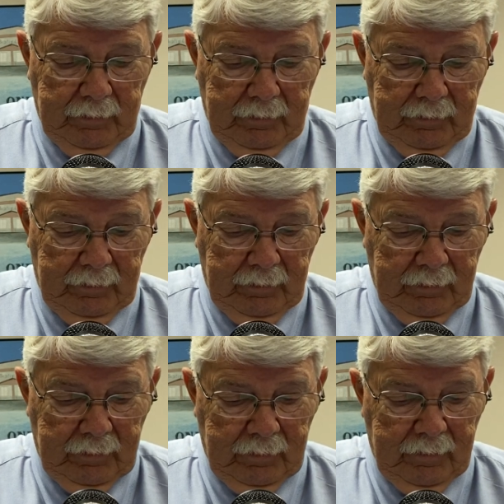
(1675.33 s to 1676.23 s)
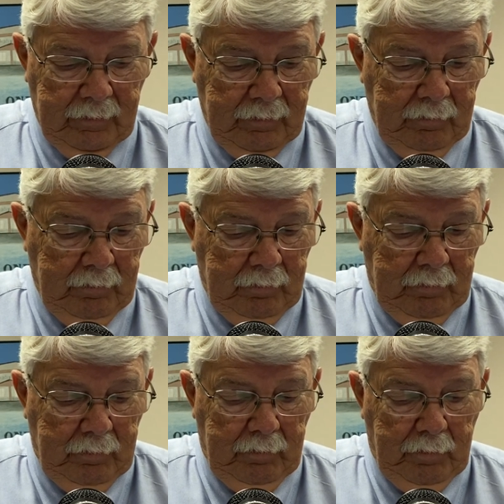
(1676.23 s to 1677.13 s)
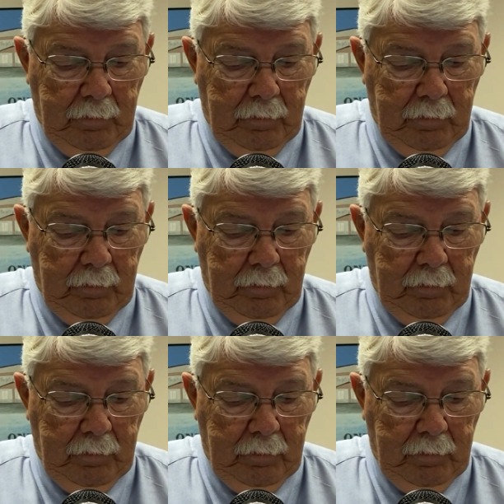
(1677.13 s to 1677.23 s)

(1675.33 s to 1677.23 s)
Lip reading: (no one is talking)